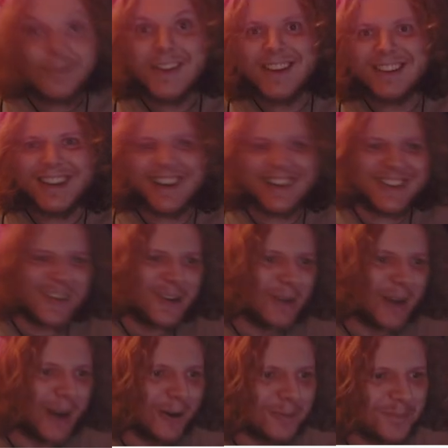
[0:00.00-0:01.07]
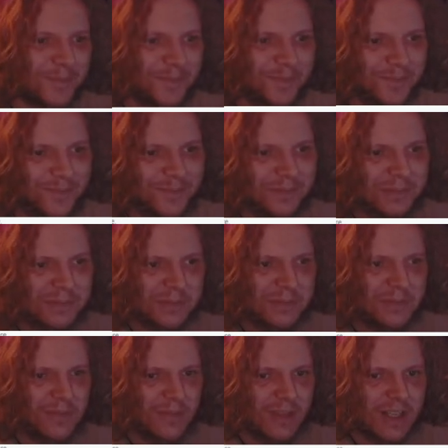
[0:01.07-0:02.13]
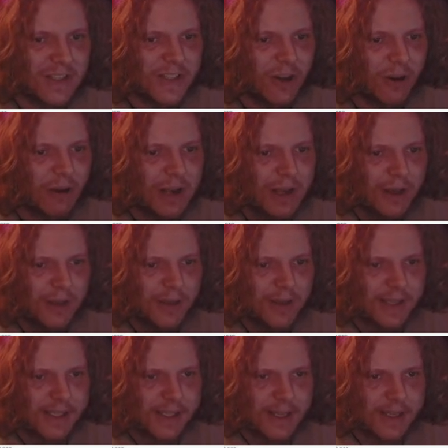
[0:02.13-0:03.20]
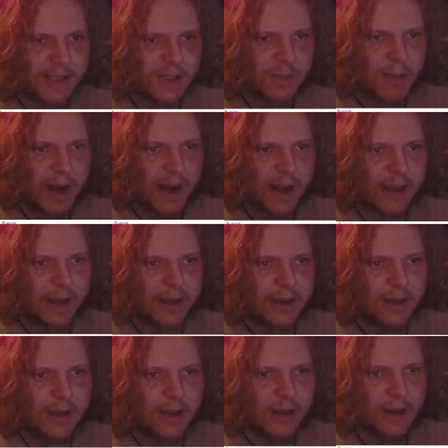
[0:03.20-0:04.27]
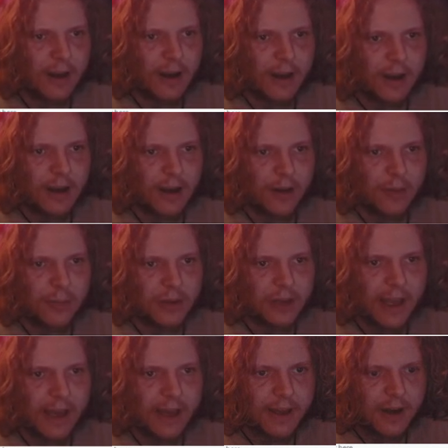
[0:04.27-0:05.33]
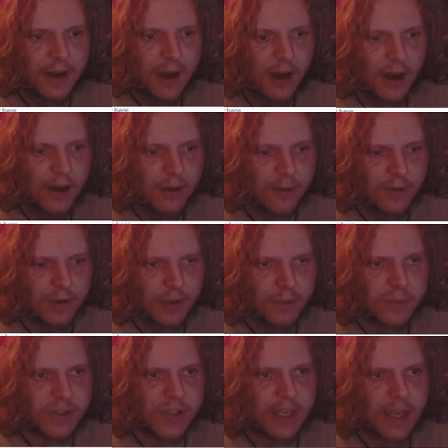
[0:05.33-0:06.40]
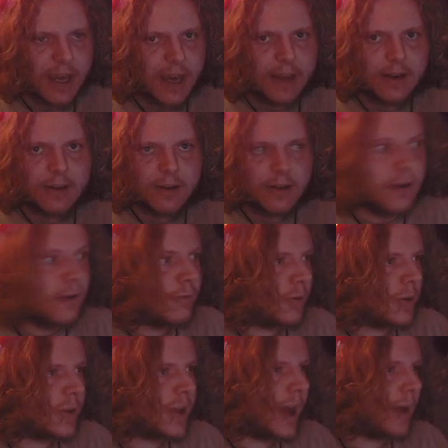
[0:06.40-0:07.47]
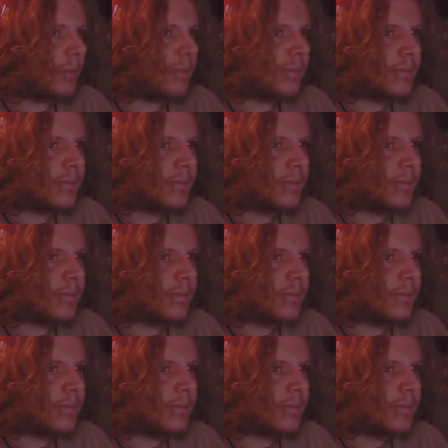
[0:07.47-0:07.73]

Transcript: Nice, here we go. So this is my plan of clips to get for the game.